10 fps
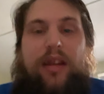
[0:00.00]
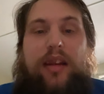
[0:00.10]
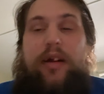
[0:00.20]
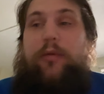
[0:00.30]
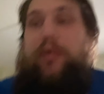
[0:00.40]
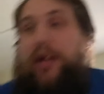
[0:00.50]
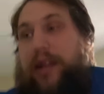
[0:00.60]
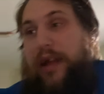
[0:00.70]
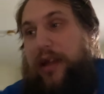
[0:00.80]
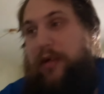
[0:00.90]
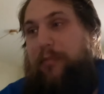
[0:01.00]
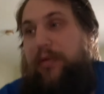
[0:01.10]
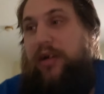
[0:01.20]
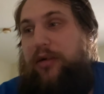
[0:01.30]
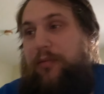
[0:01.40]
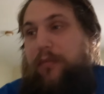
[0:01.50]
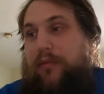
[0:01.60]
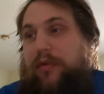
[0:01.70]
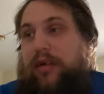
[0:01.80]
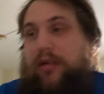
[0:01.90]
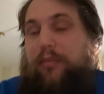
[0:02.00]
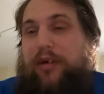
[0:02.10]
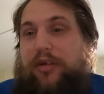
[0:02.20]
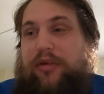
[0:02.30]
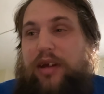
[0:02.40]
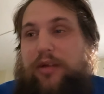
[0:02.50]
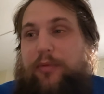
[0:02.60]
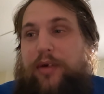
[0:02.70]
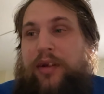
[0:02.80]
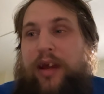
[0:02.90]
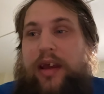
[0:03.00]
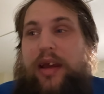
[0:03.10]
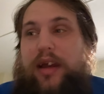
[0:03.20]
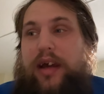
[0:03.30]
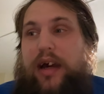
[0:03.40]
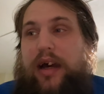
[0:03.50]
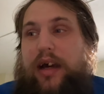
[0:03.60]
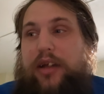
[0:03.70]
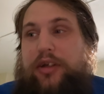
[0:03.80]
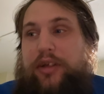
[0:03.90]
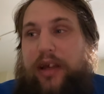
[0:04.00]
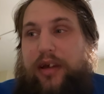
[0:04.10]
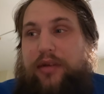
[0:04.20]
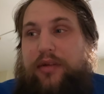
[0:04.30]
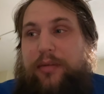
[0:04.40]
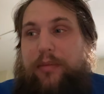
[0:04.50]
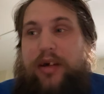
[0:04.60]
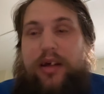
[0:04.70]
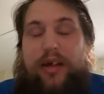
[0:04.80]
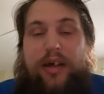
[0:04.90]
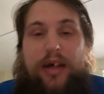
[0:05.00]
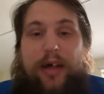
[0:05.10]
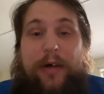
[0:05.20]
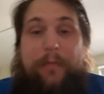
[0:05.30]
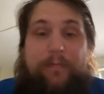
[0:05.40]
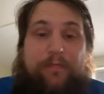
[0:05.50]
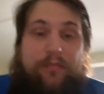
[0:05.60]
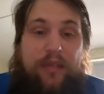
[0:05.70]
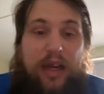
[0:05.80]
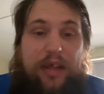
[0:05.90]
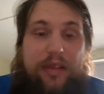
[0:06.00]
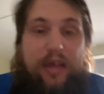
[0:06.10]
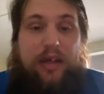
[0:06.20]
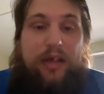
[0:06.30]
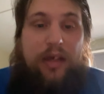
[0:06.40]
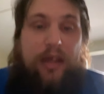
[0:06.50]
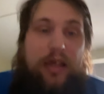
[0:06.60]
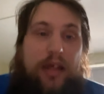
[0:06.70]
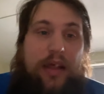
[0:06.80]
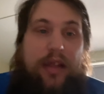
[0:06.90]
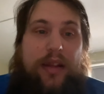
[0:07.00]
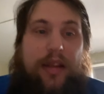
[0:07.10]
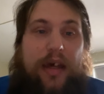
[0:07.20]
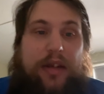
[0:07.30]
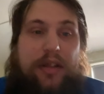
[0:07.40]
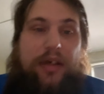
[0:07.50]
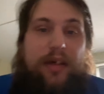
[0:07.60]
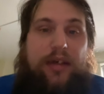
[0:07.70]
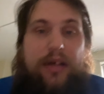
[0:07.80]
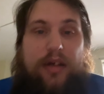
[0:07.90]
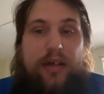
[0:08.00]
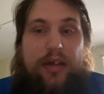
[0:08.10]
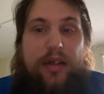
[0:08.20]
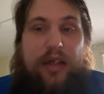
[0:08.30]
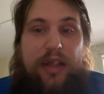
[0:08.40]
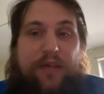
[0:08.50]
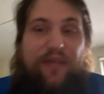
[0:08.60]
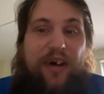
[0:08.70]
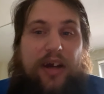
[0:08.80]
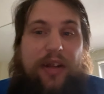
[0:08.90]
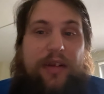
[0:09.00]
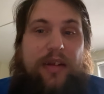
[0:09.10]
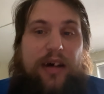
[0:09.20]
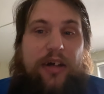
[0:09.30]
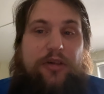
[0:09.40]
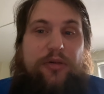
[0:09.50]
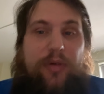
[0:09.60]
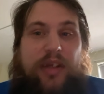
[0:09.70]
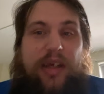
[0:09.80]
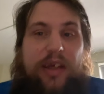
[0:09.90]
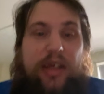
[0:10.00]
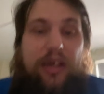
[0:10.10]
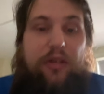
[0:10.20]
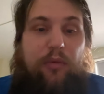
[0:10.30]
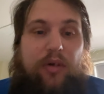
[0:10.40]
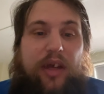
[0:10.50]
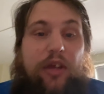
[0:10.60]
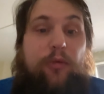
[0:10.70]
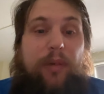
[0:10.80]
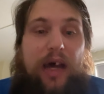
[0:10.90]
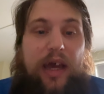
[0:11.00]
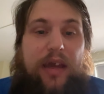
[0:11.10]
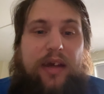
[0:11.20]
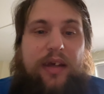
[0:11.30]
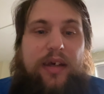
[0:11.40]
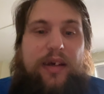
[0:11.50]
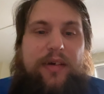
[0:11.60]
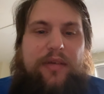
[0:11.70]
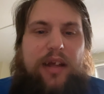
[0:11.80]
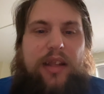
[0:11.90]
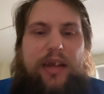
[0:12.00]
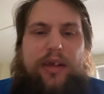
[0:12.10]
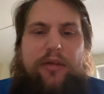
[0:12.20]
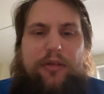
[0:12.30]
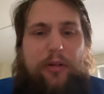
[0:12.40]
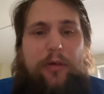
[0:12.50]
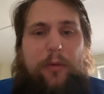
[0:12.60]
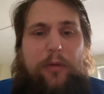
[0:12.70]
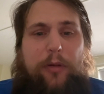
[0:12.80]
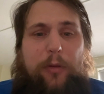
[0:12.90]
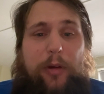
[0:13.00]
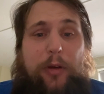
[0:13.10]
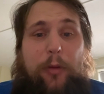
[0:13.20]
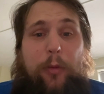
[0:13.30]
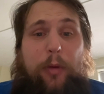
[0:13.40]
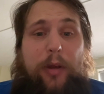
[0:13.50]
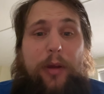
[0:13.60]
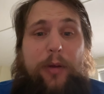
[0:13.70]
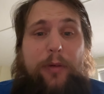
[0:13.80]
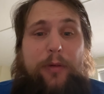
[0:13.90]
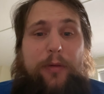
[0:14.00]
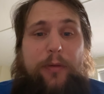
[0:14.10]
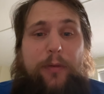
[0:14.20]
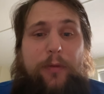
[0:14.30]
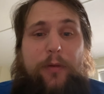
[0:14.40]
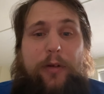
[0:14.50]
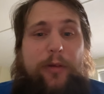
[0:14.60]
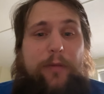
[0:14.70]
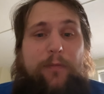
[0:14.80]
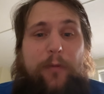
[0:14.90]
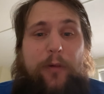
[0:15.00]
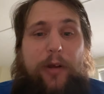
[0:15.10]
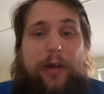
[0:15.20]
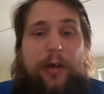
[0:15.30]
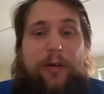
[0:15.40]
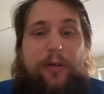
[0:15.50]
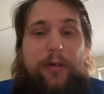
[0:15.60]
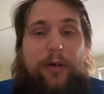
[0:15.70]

Now, would I like a bigger, a bigger size one? Uh, yes, but um, I think that it's fine. 128 gigs will get you by. It's not like it's 32 gigs or 64 gigs.